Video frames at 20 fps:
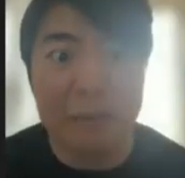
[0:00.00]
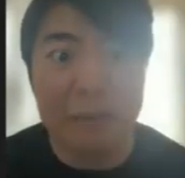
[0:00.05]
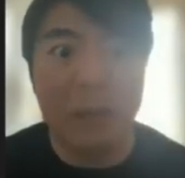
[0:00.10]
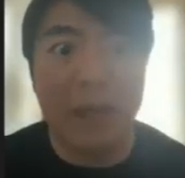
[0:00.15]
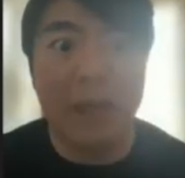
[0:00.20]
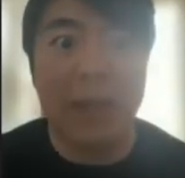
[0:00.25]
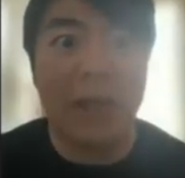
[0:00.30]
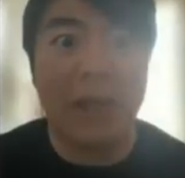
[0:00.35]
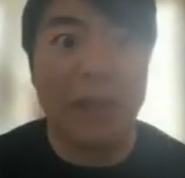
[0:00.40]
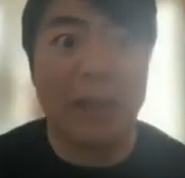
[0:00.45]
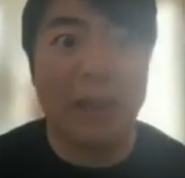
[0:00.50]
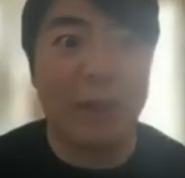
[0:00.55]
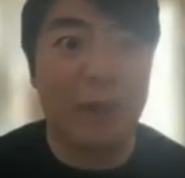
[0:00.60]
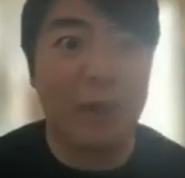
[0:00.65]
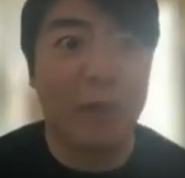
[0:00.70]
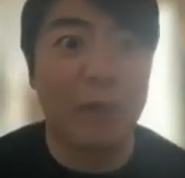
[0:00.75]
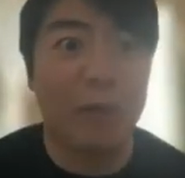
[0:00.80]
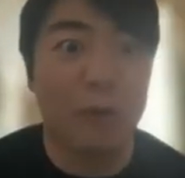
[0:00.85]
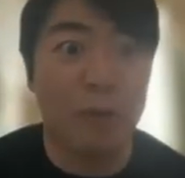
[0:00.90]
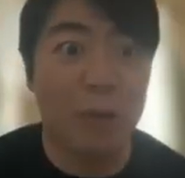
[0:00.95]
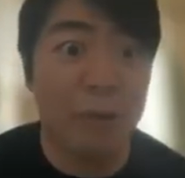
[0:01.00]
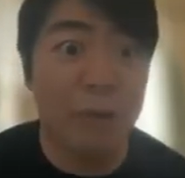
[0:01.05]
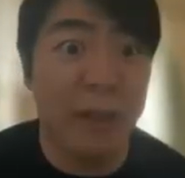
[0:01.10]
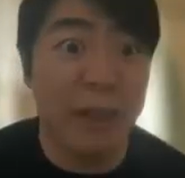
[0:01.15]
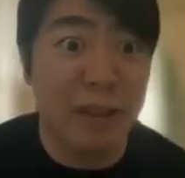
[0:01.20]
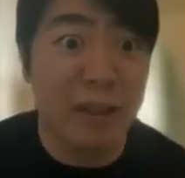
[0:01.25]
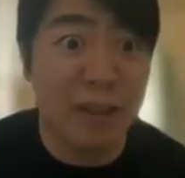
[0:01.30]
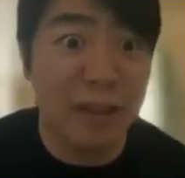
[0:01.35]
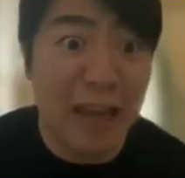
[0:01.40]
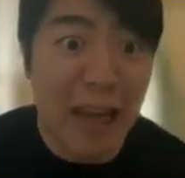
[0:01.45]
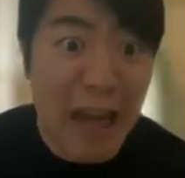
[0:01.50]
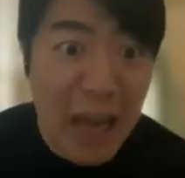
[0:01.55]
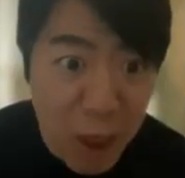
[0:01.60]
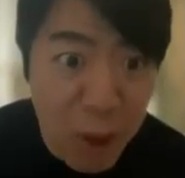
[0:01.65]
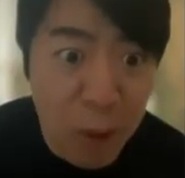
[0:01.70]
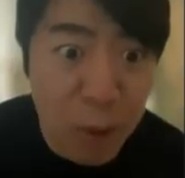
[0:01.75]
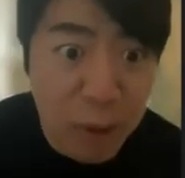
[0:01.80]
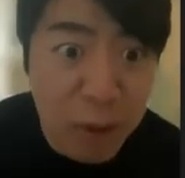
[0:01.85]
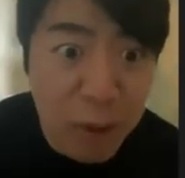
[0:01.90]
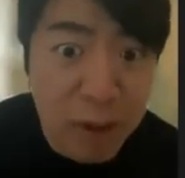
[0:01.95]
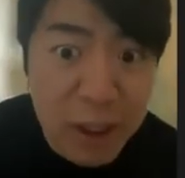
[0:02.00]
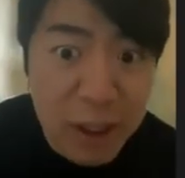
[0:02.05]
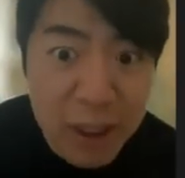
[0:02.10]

but to do it now?